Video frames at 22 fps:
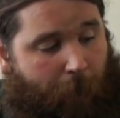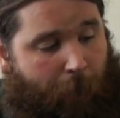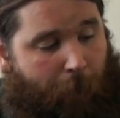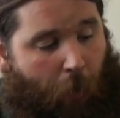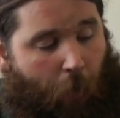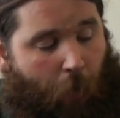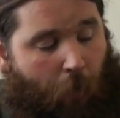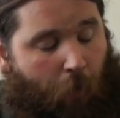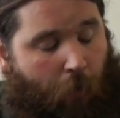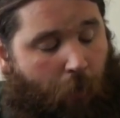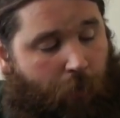
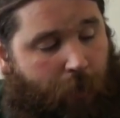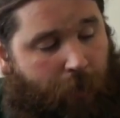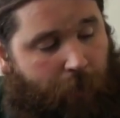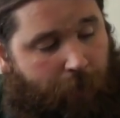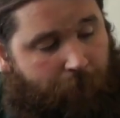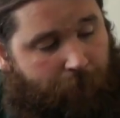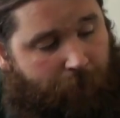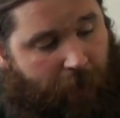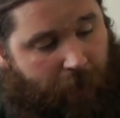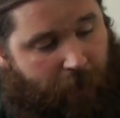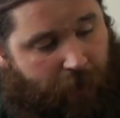but all your
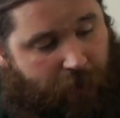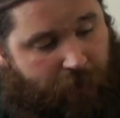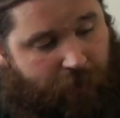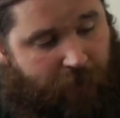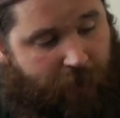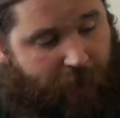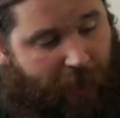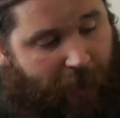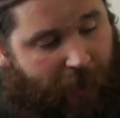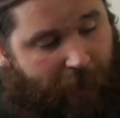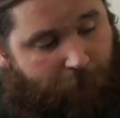fingers
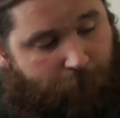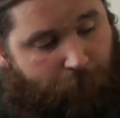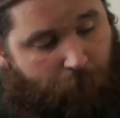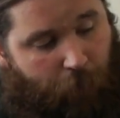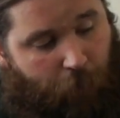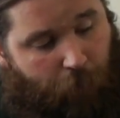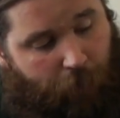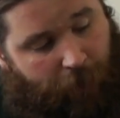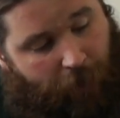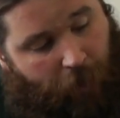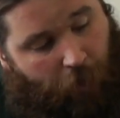are kind of
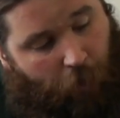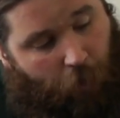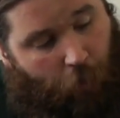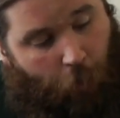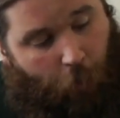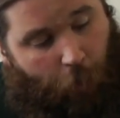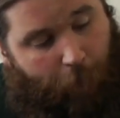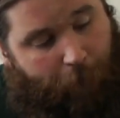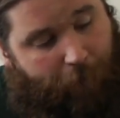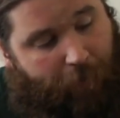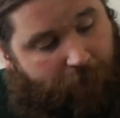moving
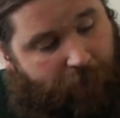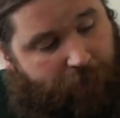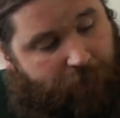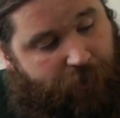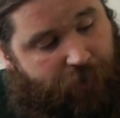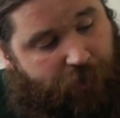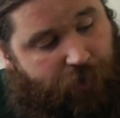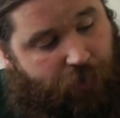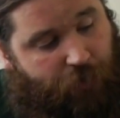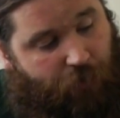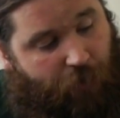up a
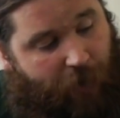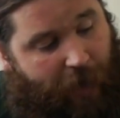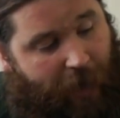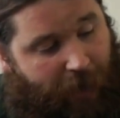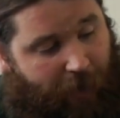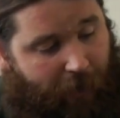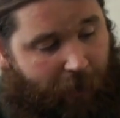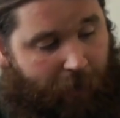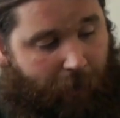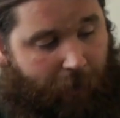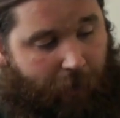
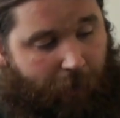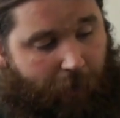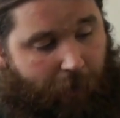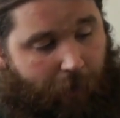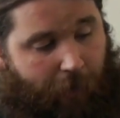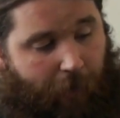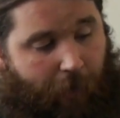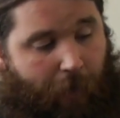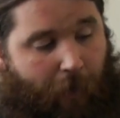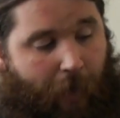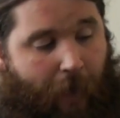string
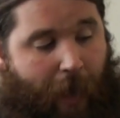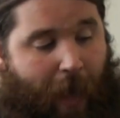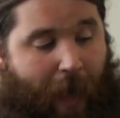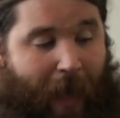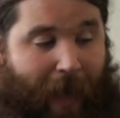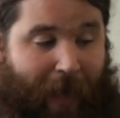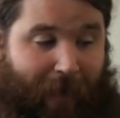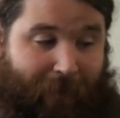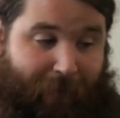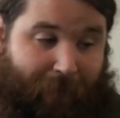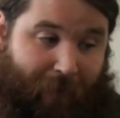
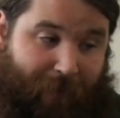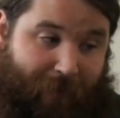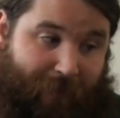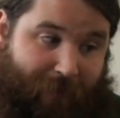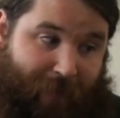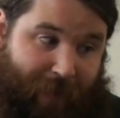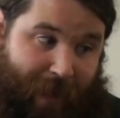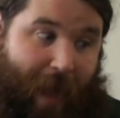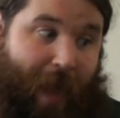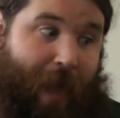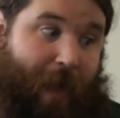and
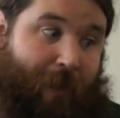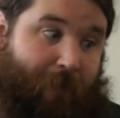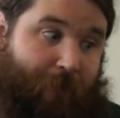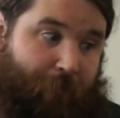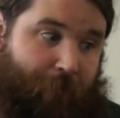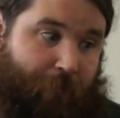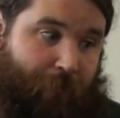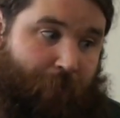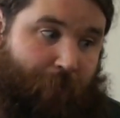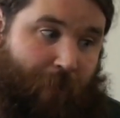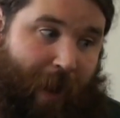down a
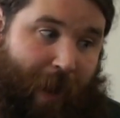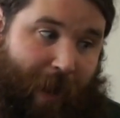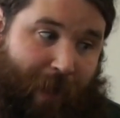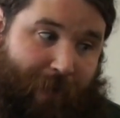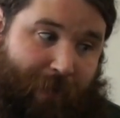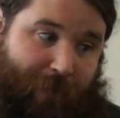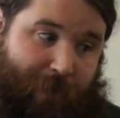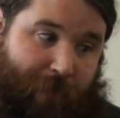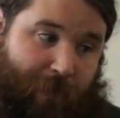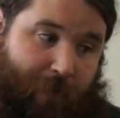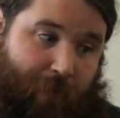
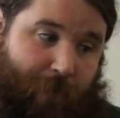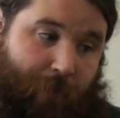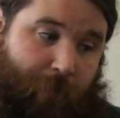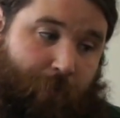fret.